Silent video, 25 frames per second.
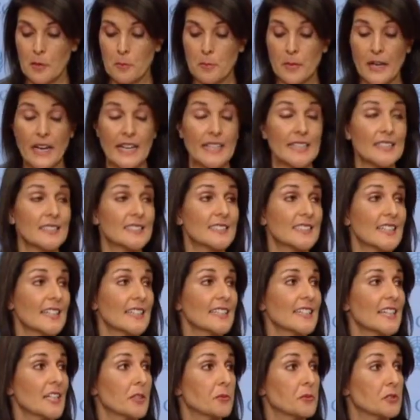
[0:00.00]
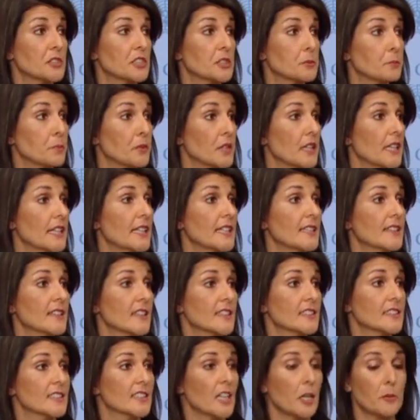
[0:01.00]
Pakistan has played
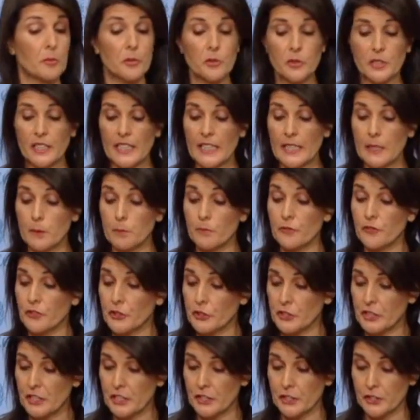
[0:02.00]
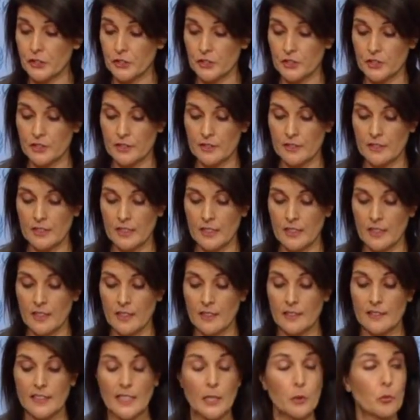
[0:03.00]
a double game for years.
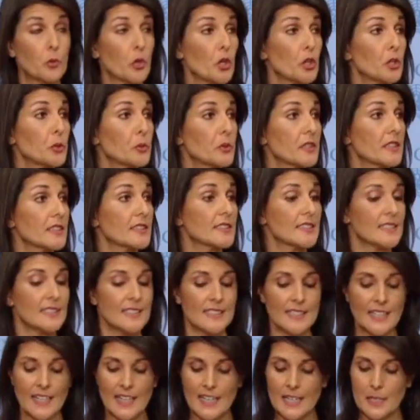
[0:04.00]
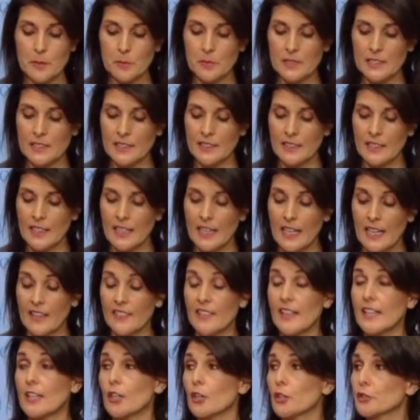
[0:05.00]
They work with us at times,
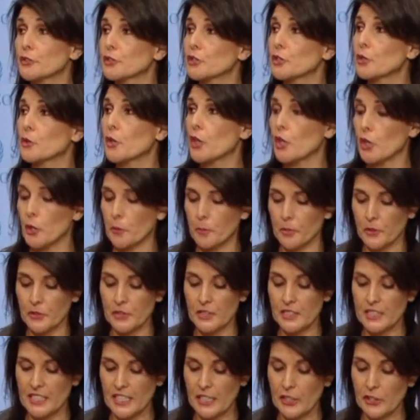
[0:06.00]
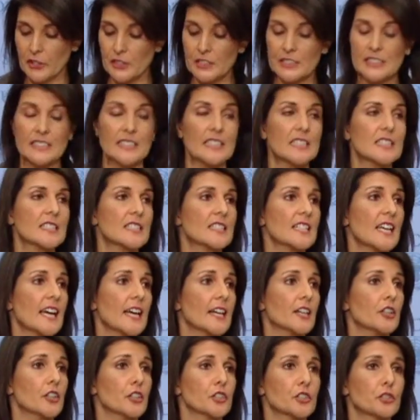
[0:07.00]
and they also harbor the terrorists that
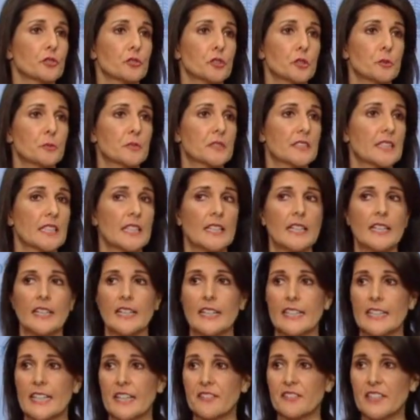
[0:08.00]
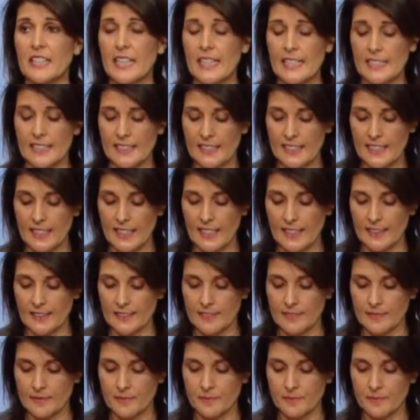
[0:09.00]
attack our troops in Afghanistan.